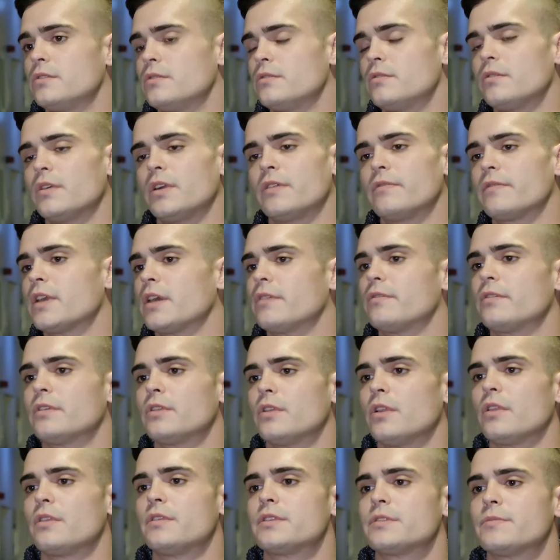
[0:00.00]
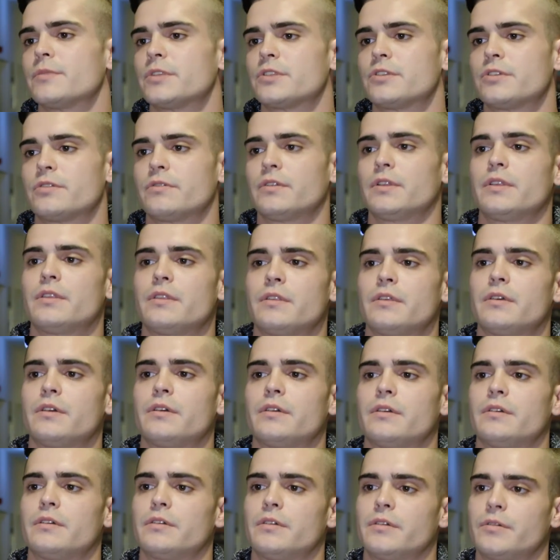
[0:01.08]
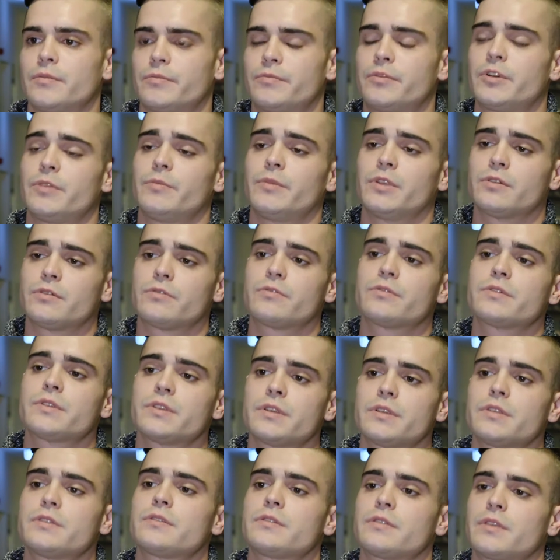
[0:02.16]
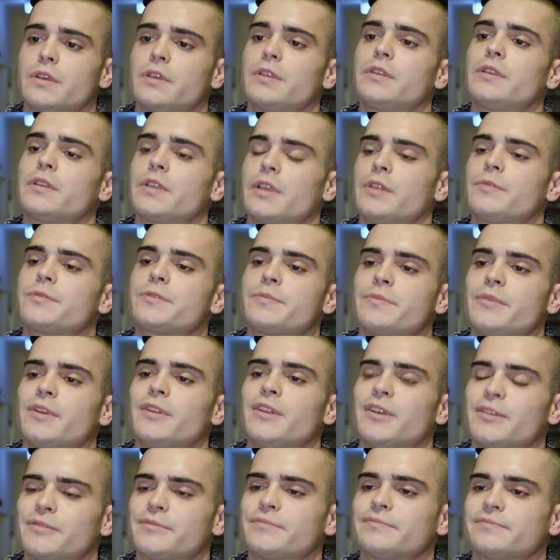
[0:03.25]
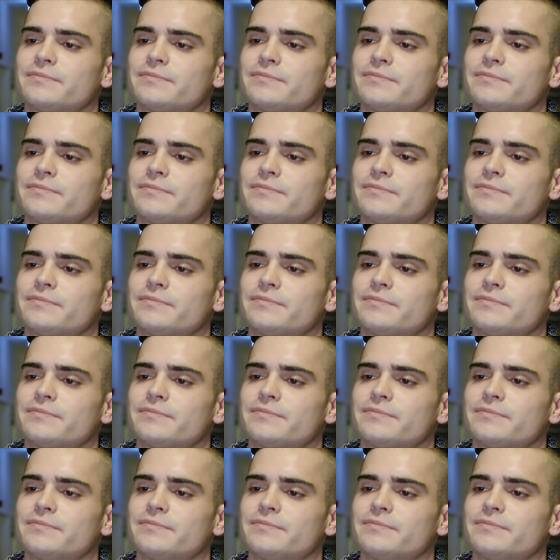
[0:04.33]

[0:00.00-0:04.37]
new. I've covered all this material in the premed courses and it helps me a lot.